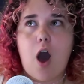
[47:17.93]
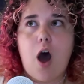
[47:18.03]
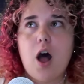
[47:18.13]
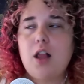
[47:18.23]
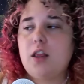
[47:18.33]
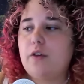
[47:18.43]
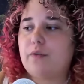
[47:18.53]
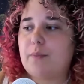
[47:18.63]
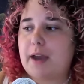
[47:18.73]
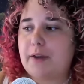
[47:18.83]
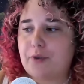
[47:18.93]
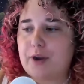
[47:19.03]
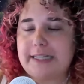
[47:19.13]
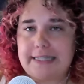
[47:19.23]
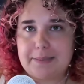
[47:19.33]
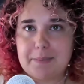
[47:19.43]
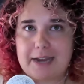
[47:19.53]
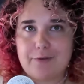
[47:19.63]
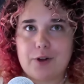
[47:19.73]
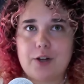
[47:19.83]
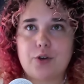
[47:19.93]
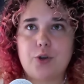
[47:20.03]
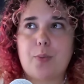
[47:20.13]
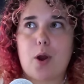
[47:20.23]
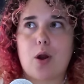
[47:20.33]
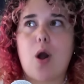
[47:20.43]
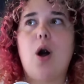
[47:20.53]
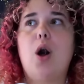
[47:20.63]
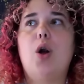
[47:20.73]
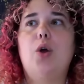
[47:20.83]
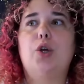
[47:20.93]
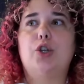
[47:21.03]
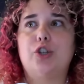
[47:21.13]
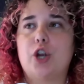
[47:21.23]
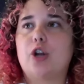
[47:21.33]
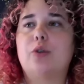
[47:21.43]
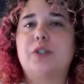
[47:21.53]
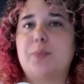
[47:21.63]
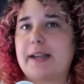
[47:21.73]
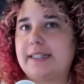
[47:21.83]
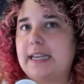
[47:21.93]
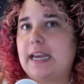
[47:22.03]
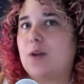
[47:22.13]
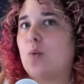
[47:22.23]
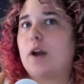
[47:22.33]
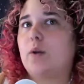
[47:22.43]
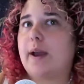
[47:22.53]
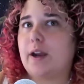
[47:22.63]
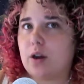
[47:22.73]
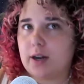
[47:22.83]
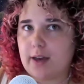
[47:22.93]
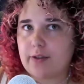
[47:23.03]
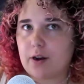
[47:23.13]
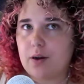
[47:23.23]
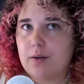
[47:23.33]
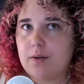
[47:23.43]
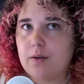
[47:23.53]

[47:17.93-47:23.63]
All of my friends in my friend group are all neurospicy in one way or another.